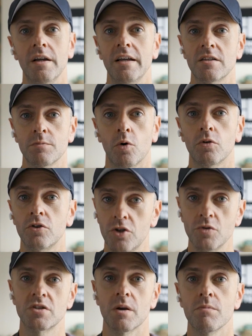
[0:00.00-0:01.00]
it's important to
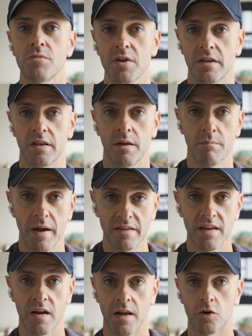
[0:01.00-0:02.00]
do something and
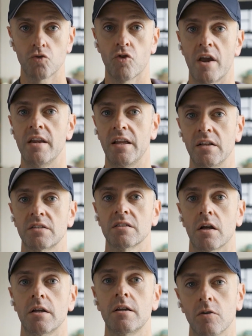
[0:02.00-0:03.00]
maintain that training
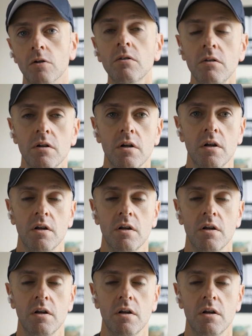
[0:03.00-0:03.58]
cycle